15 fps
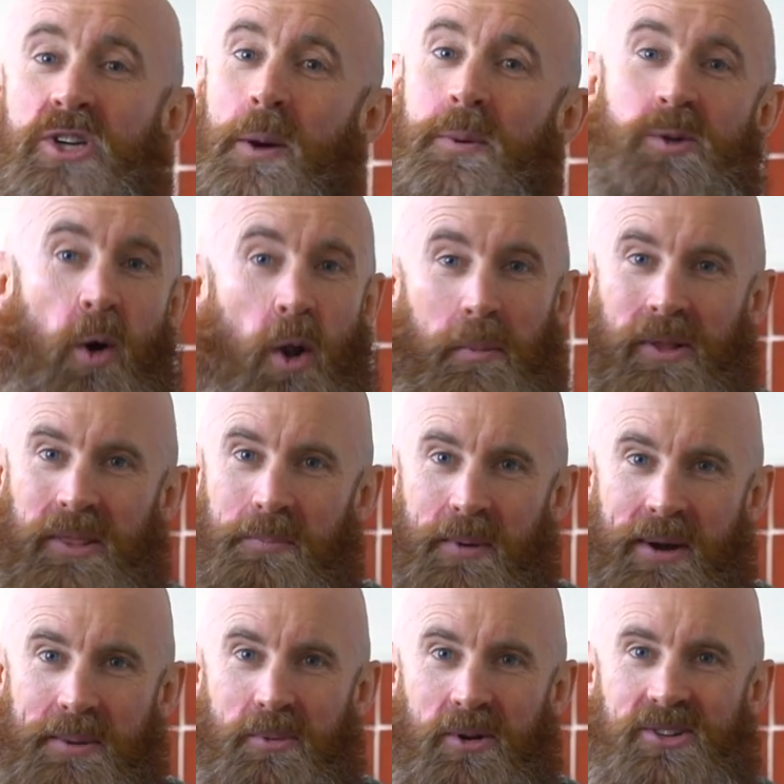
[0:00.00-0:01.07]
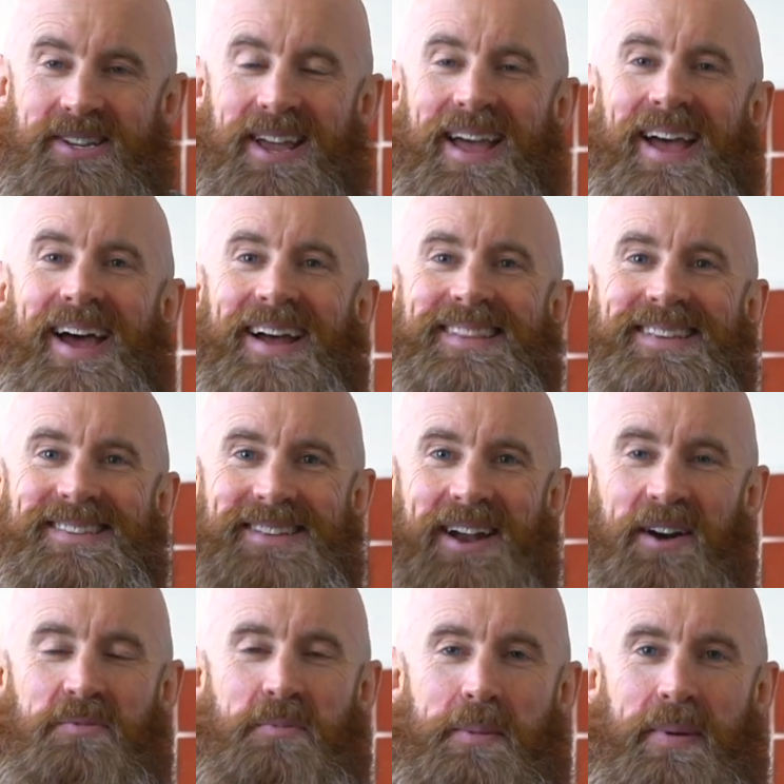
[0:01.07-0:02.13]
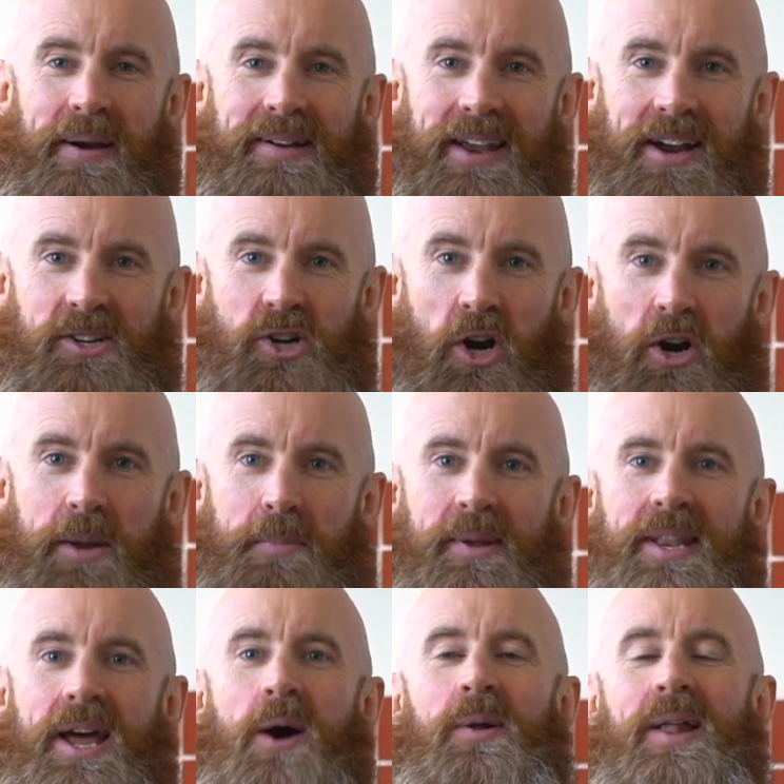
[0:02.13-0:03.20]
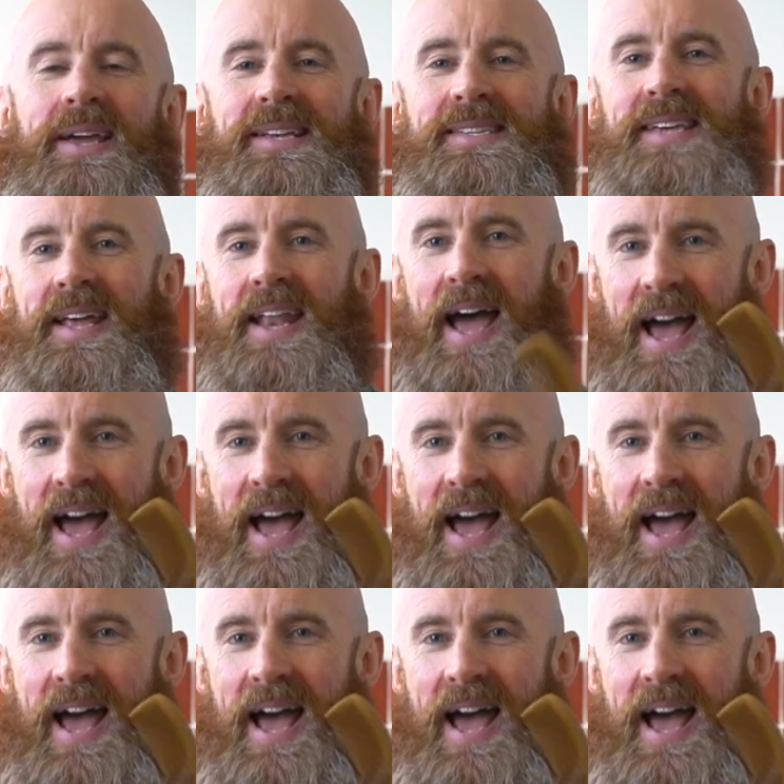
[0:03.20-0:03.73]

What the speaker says: I was all about the beard brush at the start of my beard care journey, but now, like I said,